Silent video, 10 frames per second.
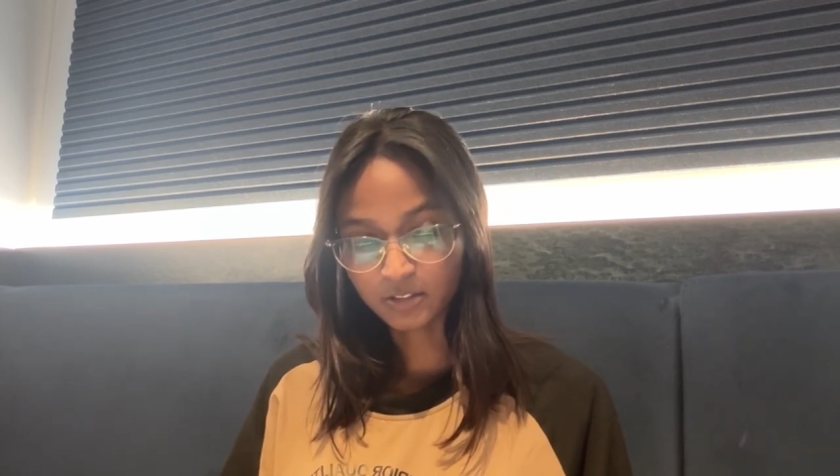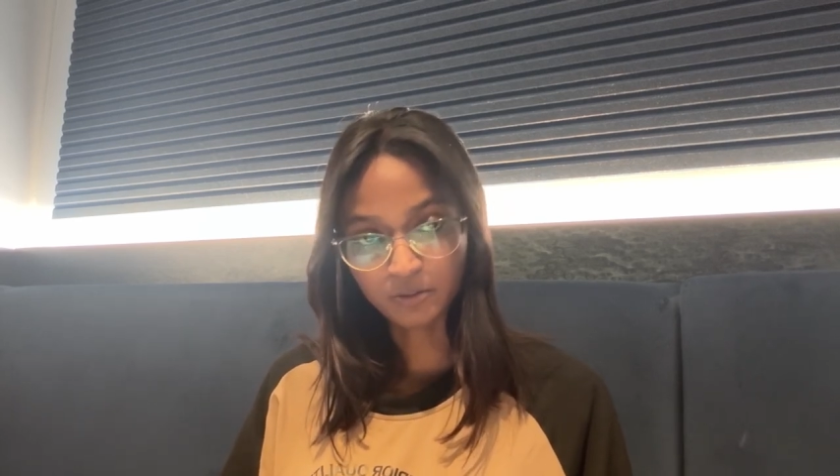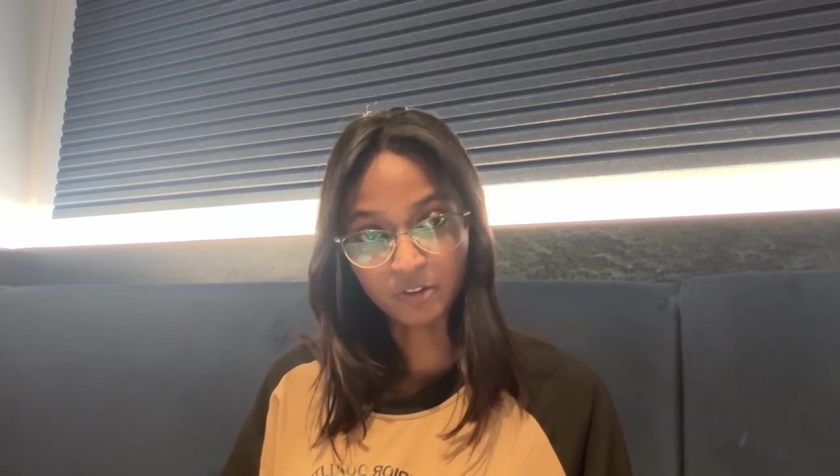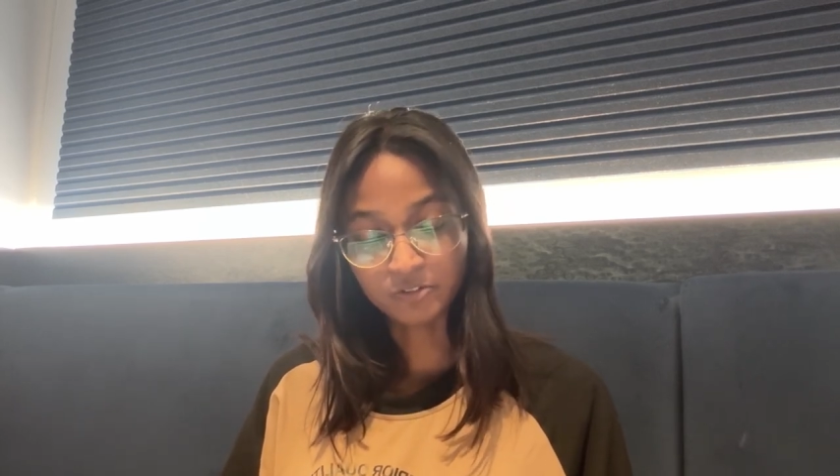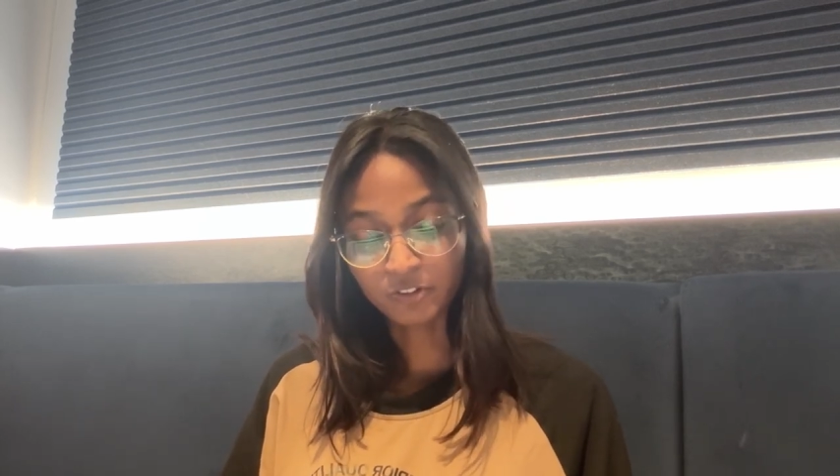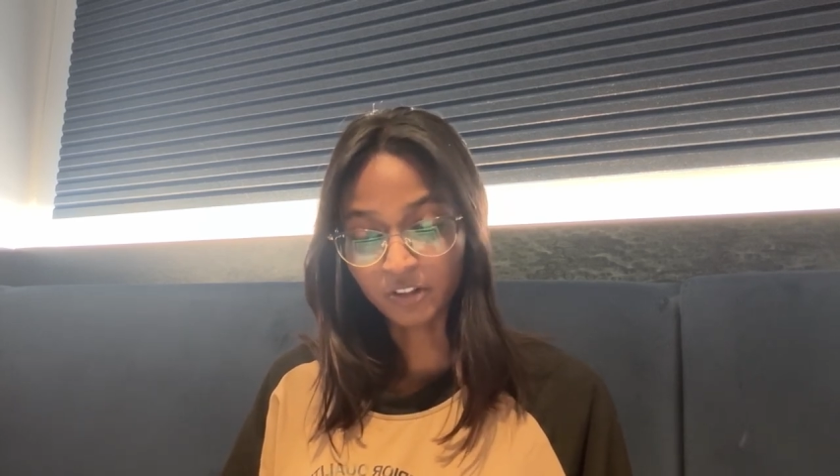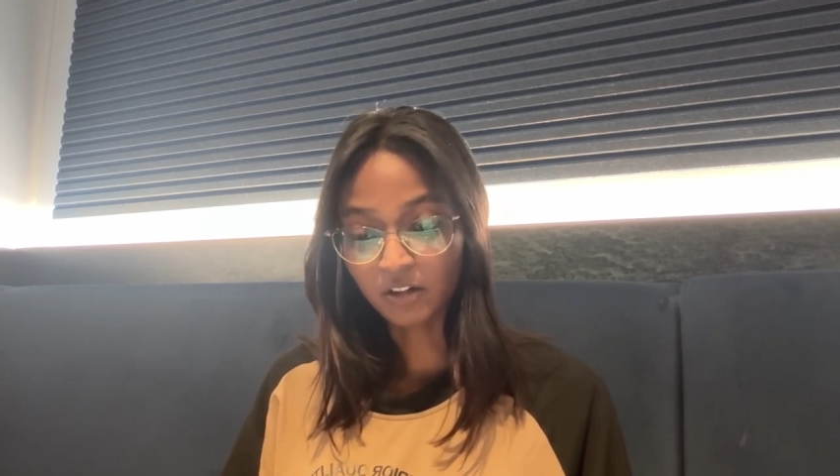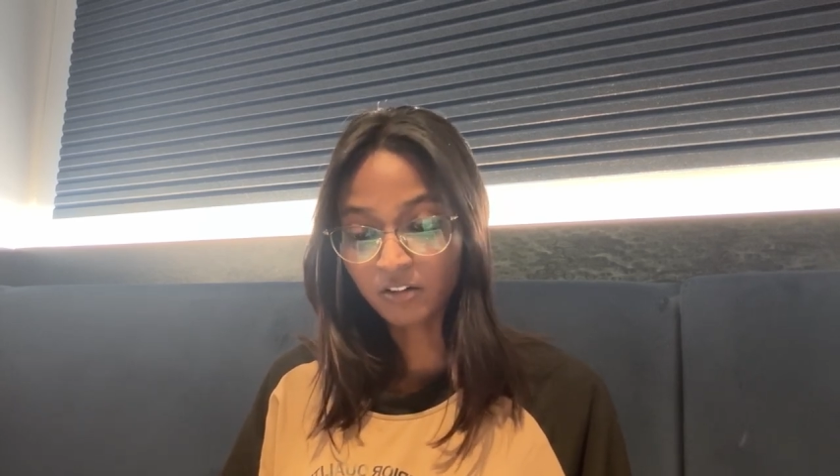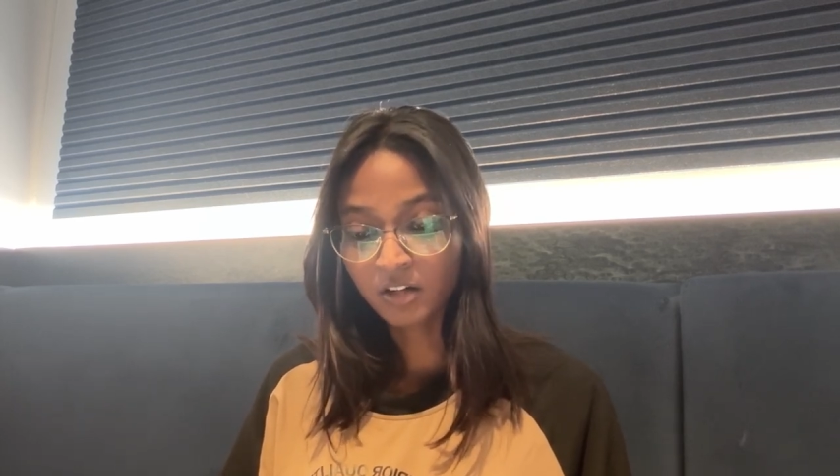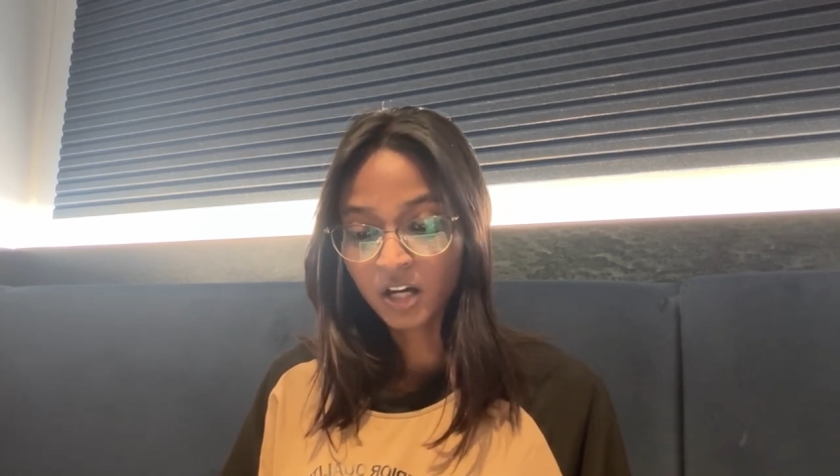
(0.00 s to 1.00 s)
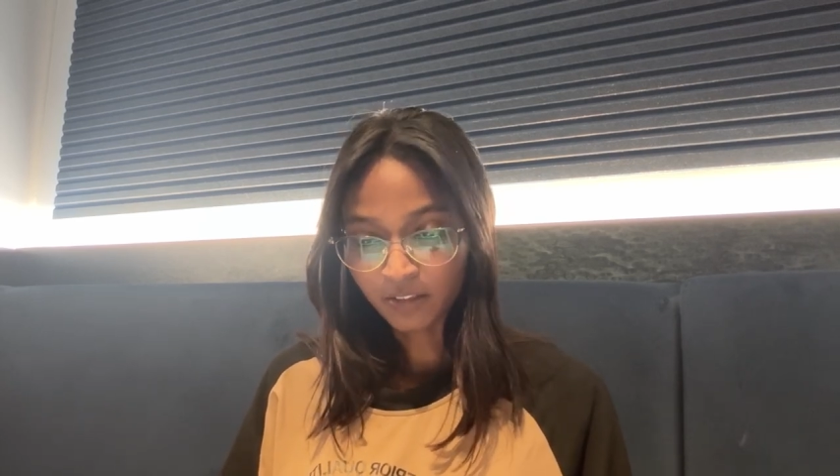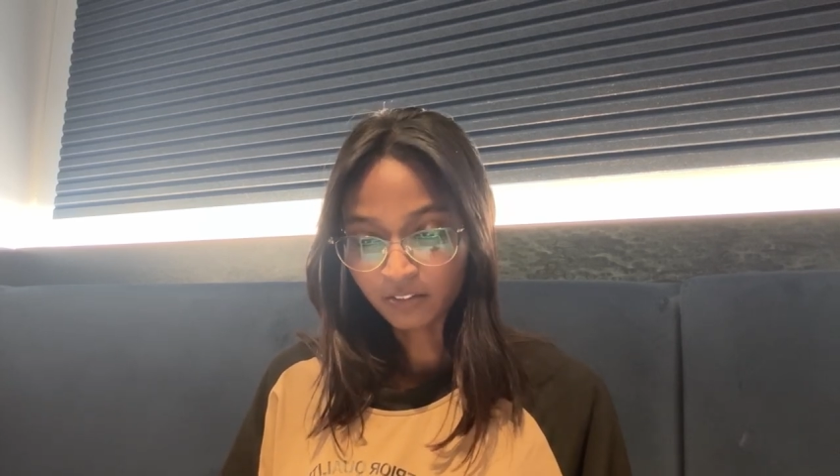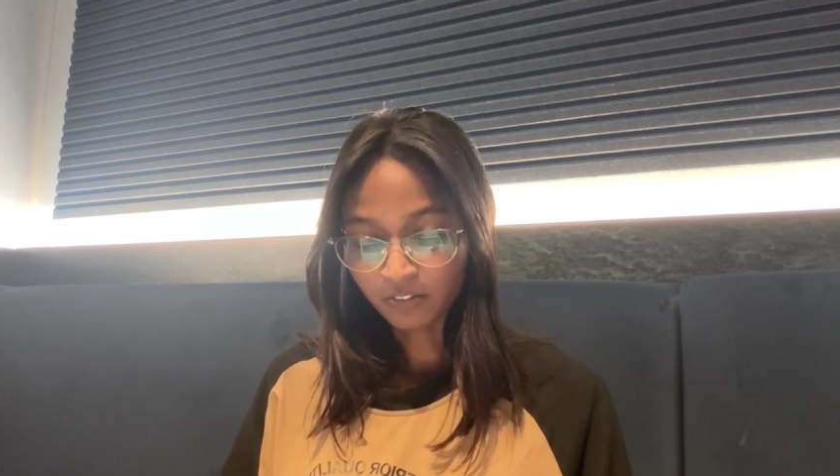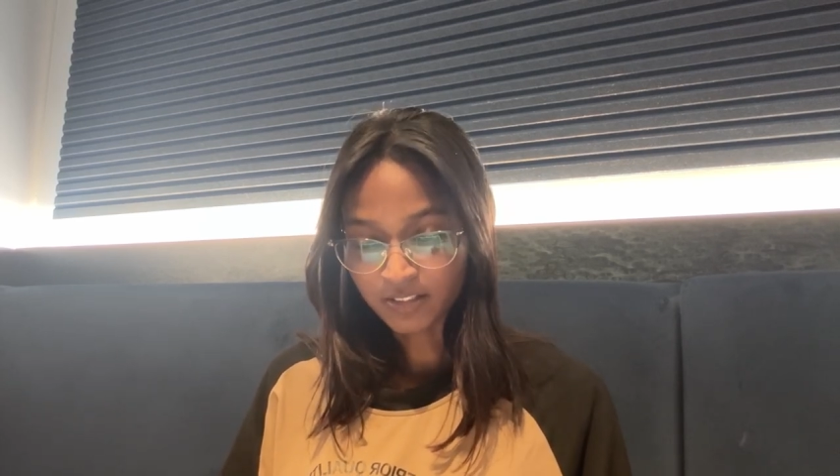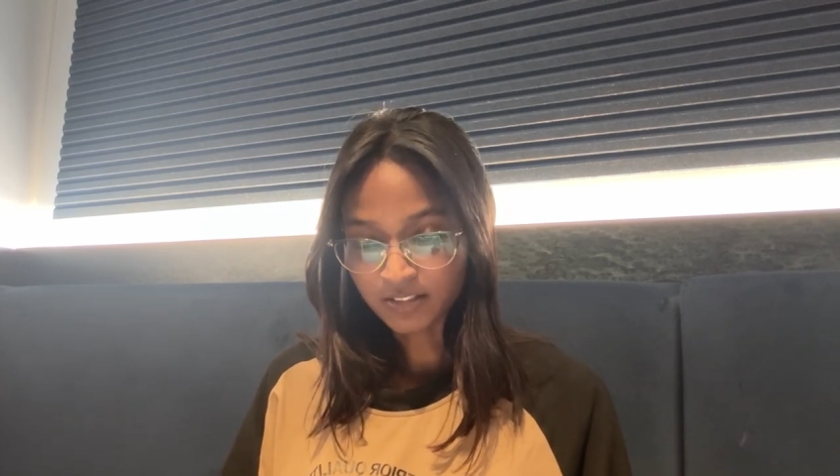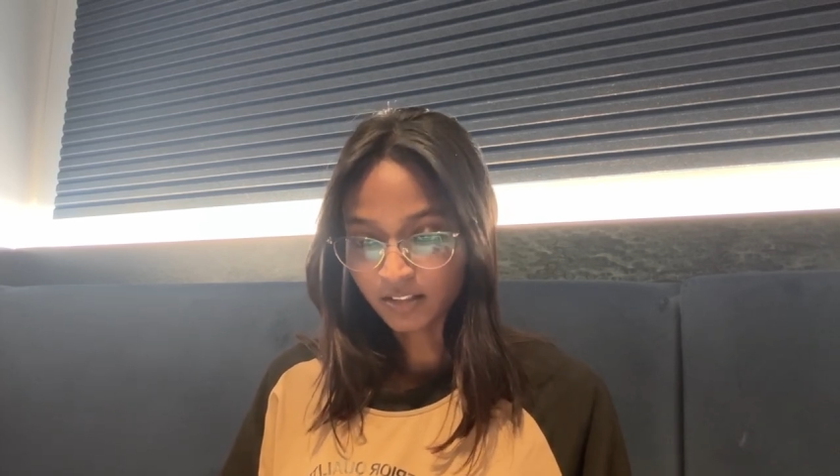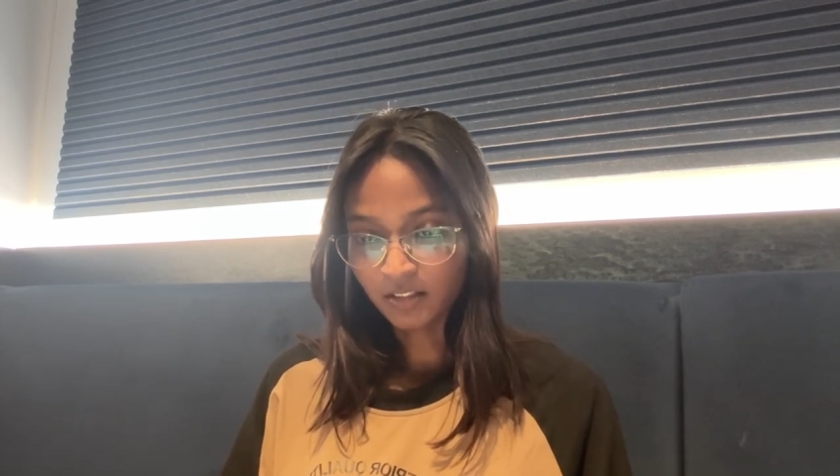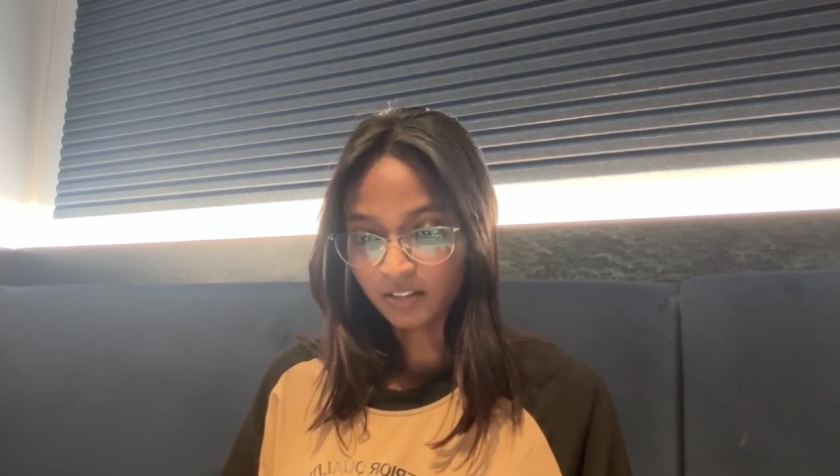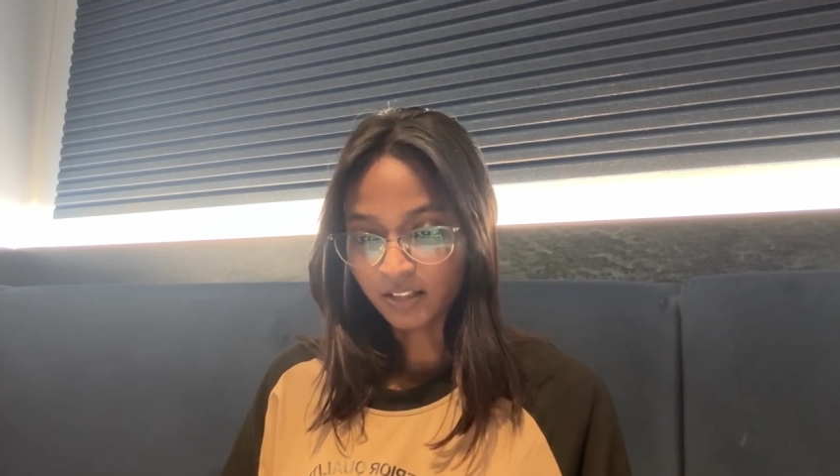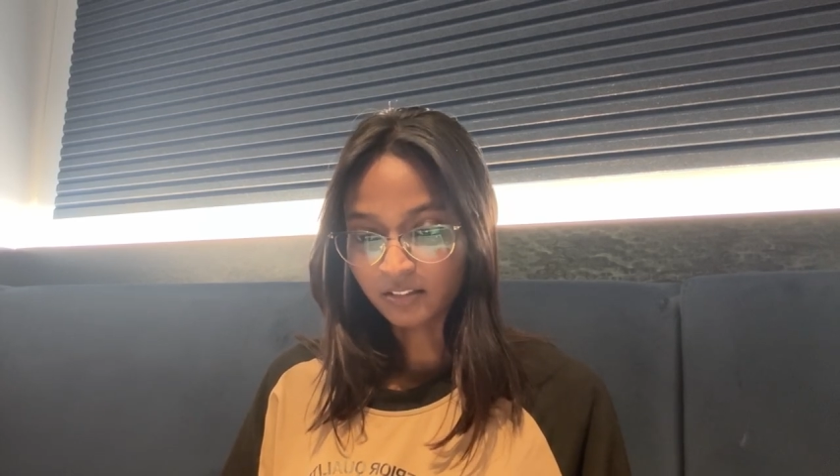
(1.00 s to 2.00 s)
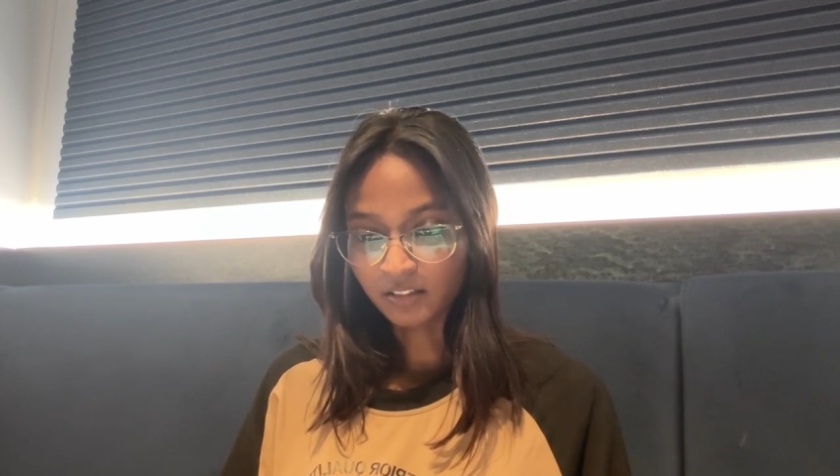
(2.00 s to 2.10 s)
So as for now, you can see that